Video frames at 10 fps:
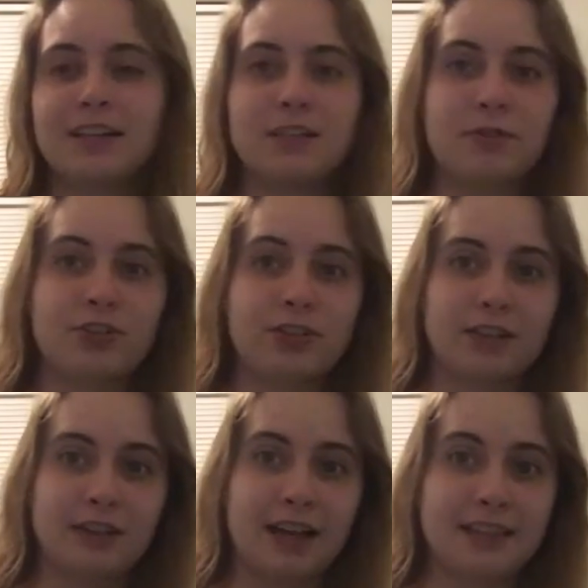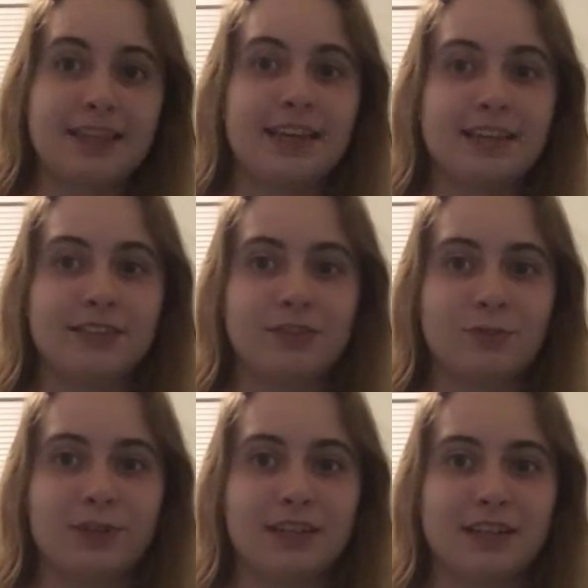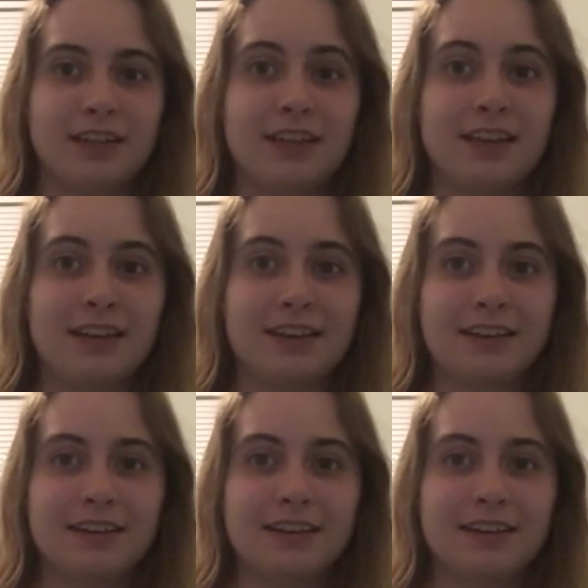especially at the end when he